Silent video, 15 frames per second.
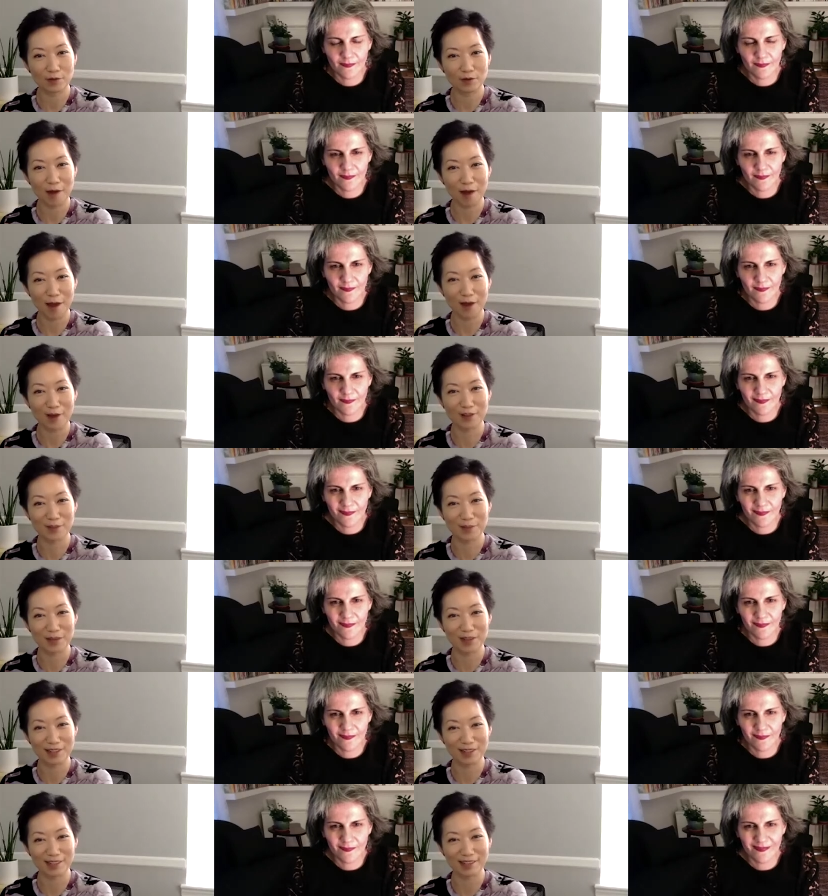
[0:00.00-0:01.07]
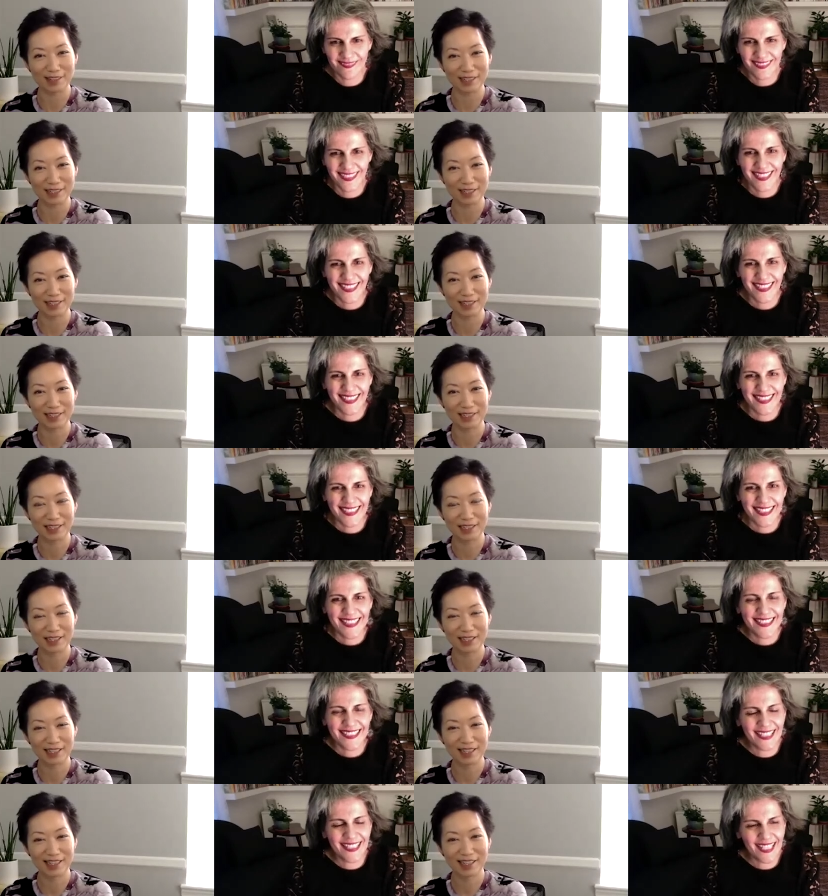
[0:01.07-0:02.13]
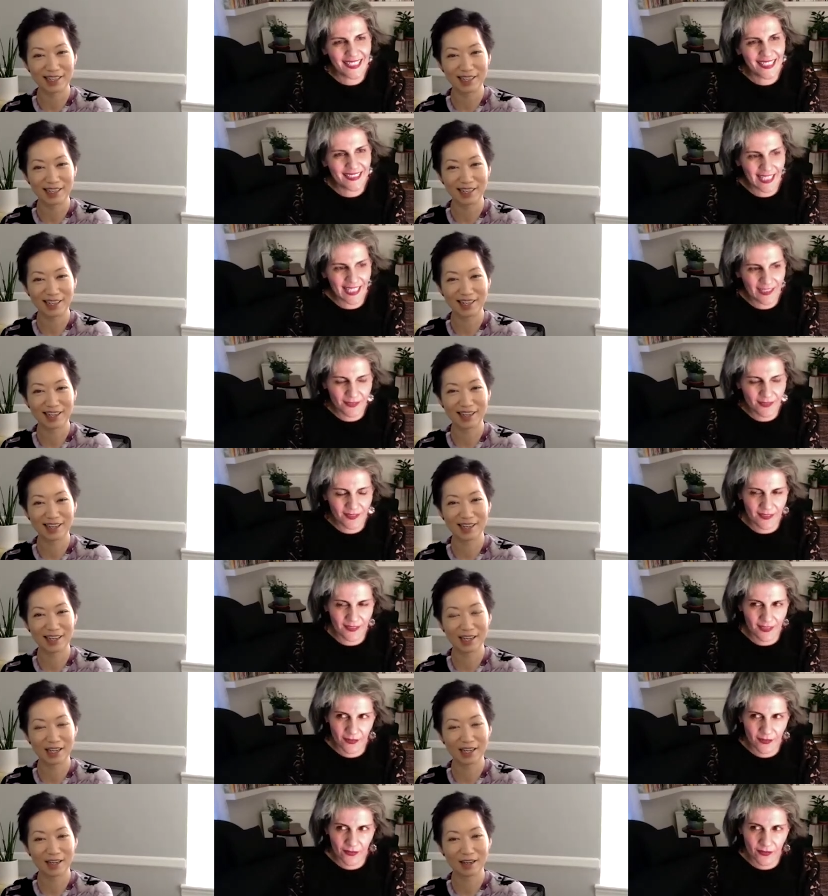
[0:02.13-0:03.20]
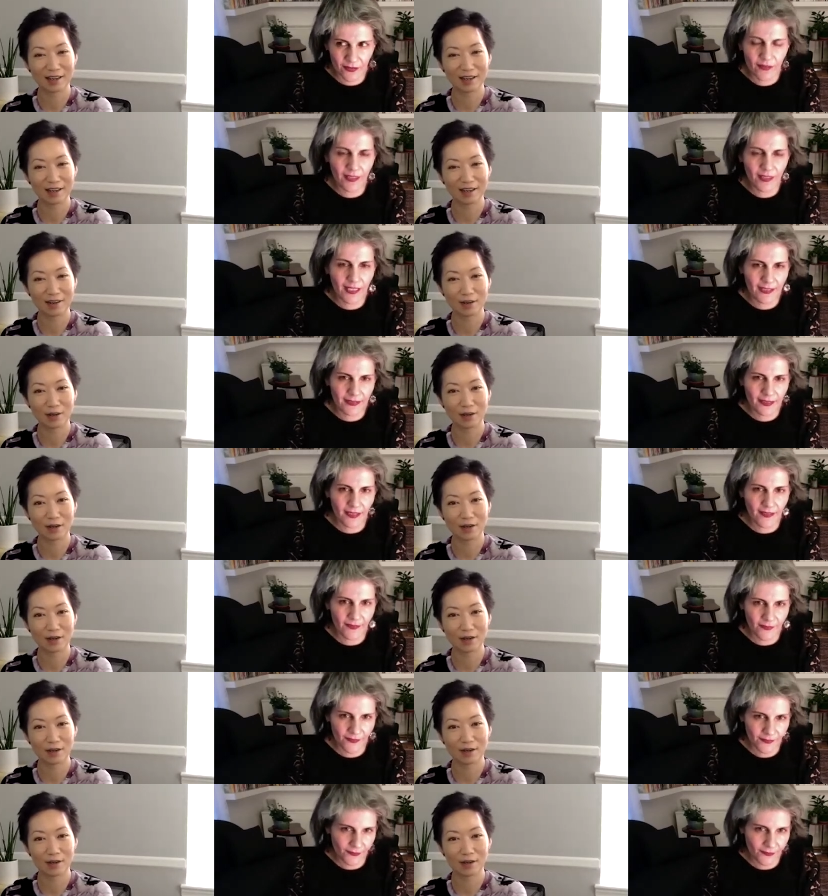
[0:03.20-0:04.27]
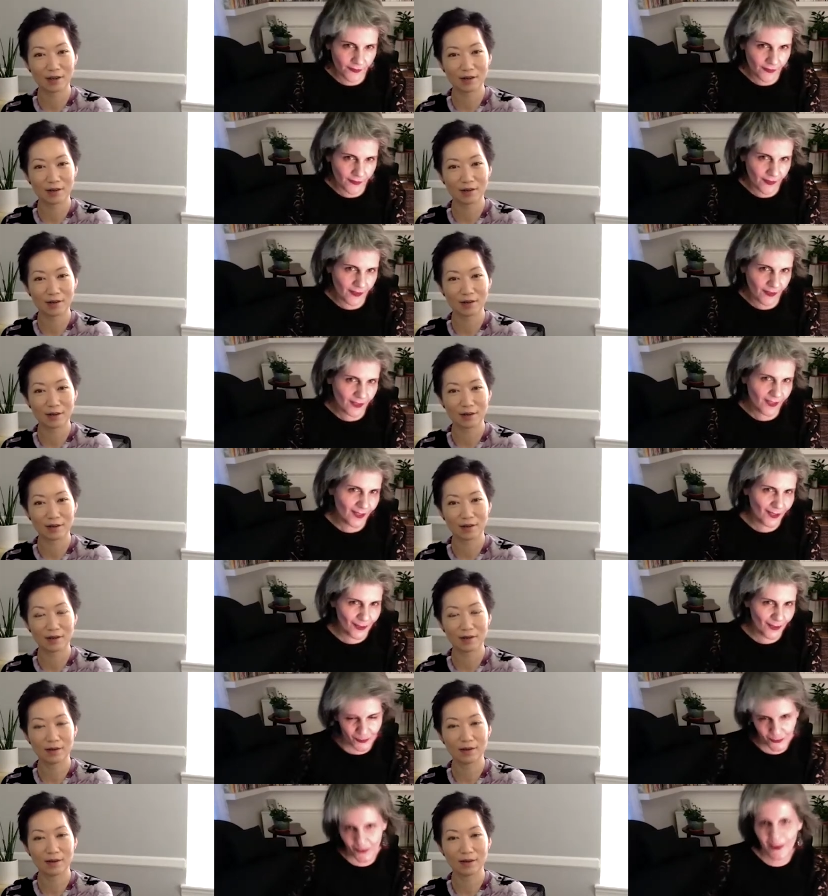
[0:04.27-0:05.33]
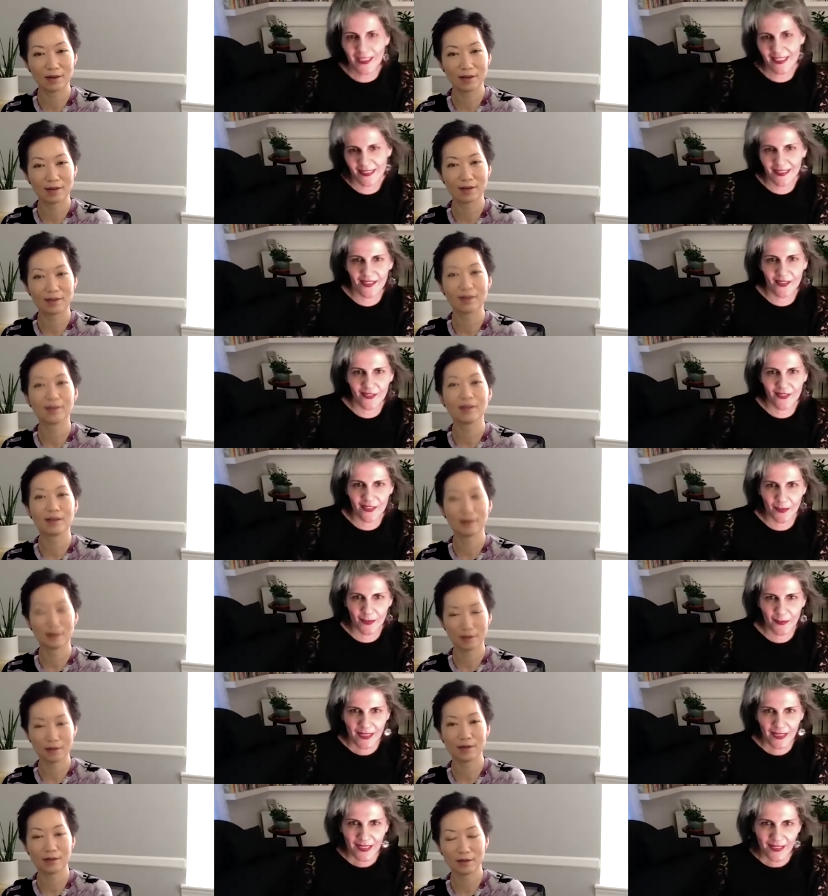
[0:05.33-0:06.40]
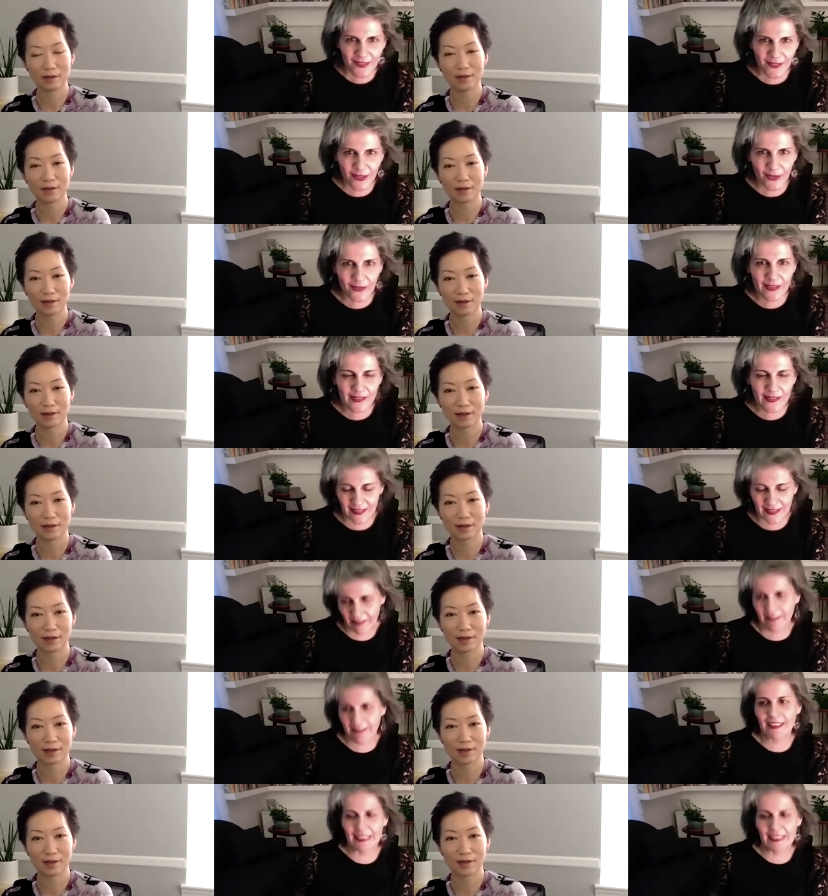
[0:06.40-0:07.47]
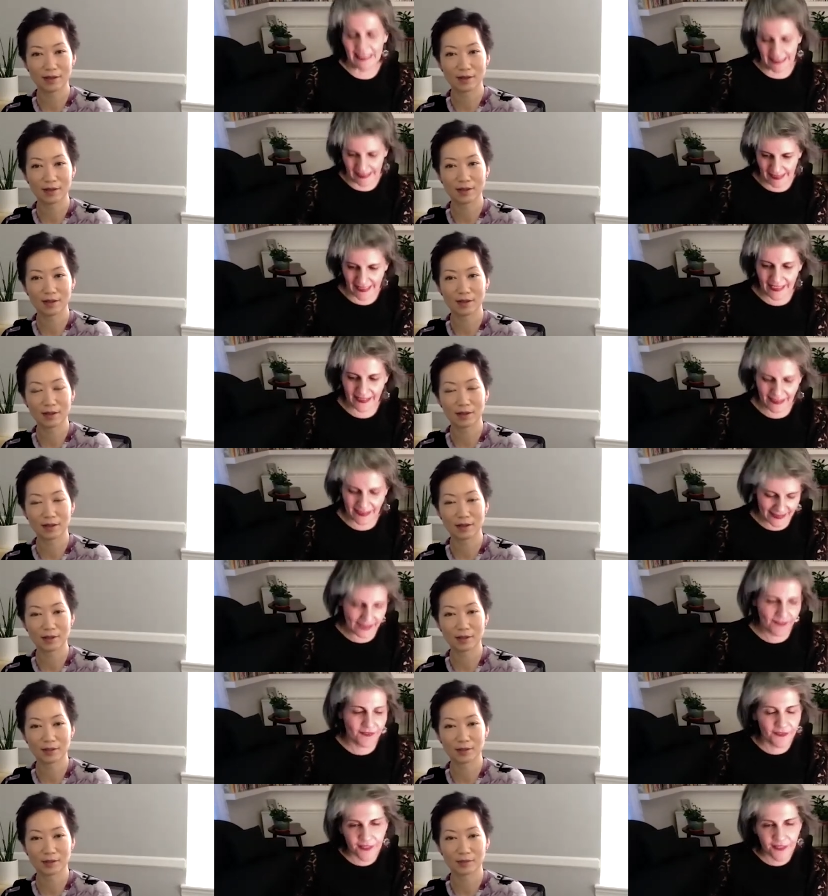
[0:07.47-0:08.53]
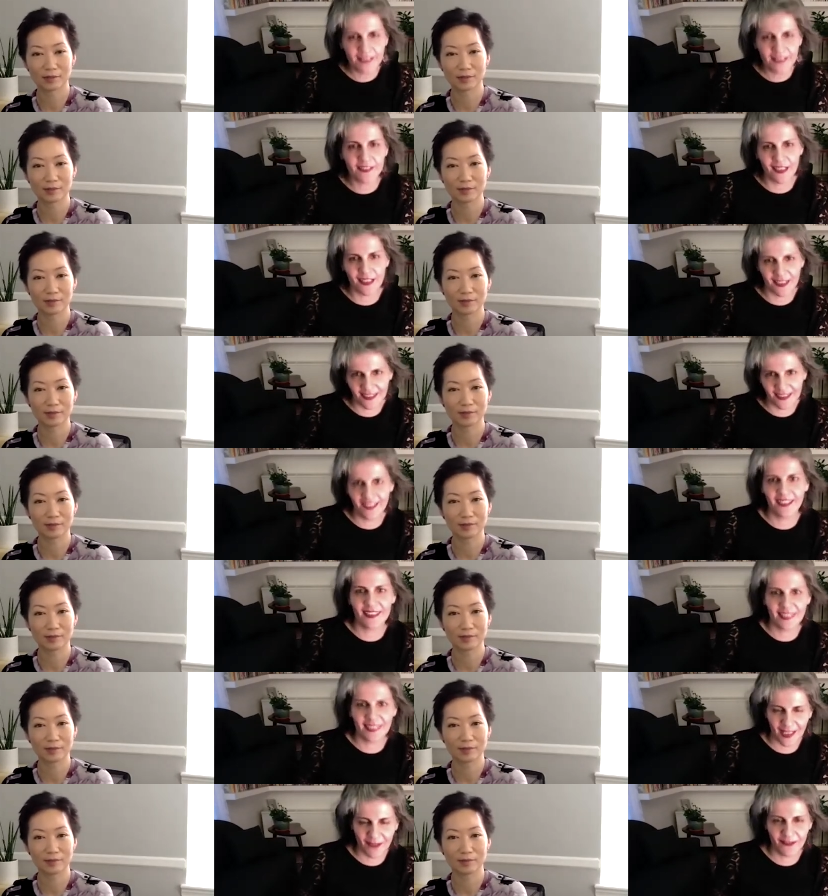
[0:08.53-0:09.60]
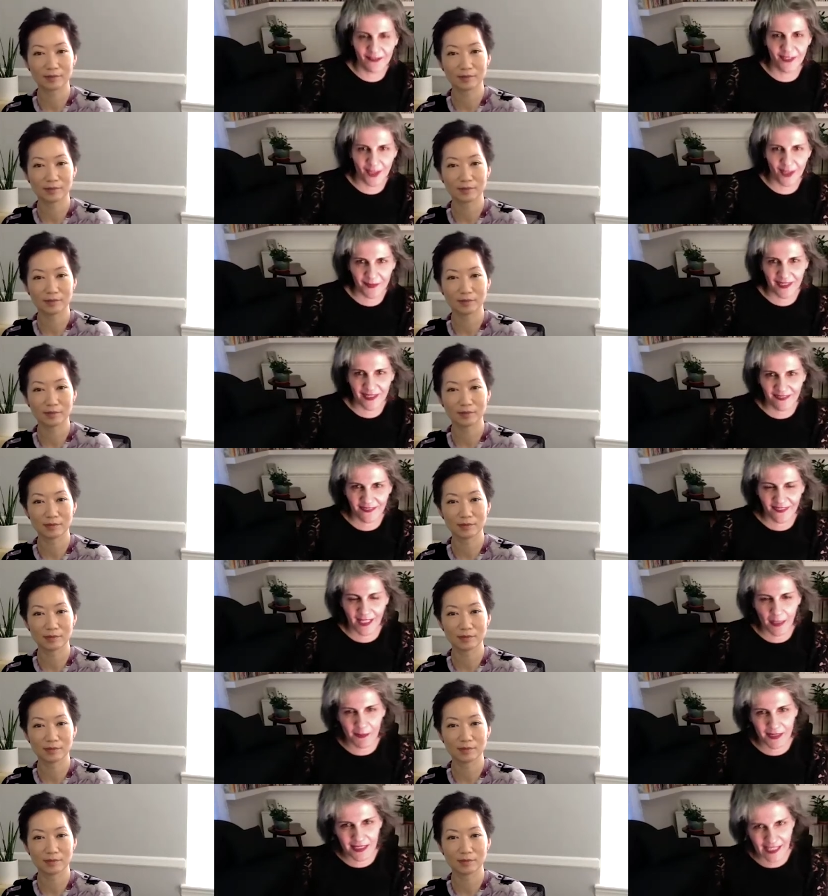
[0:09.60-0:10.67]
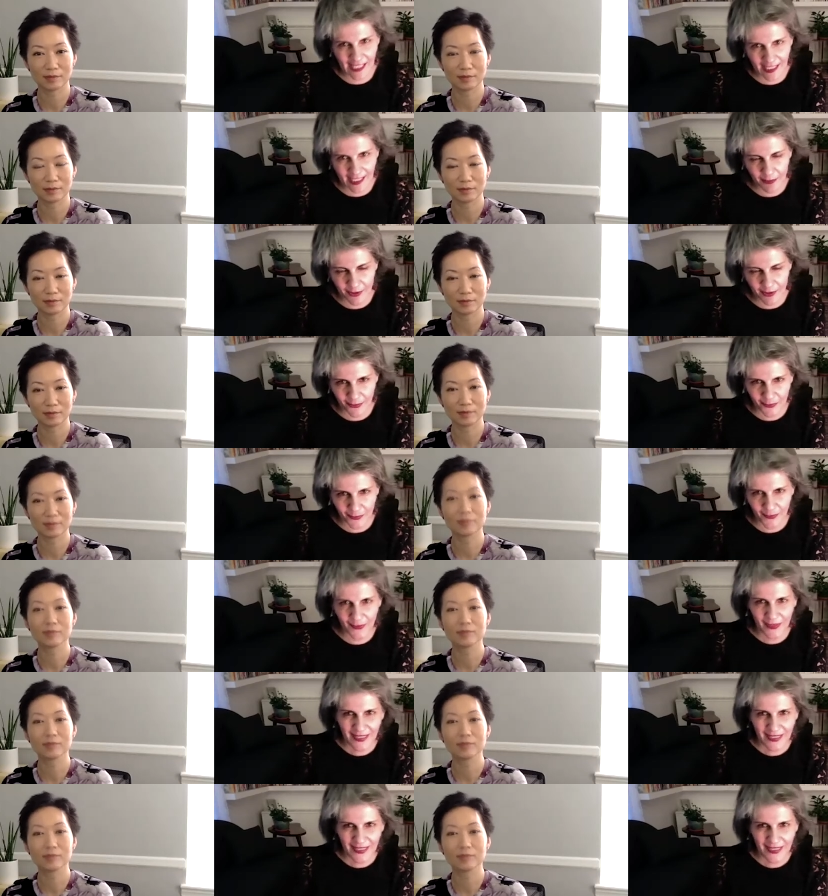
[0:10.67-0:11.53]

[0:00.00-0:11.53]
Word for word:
Speaker 1: trash, basically. Yeah, that was the core idea of uh, doing this film. So the the first idea came from the family albums,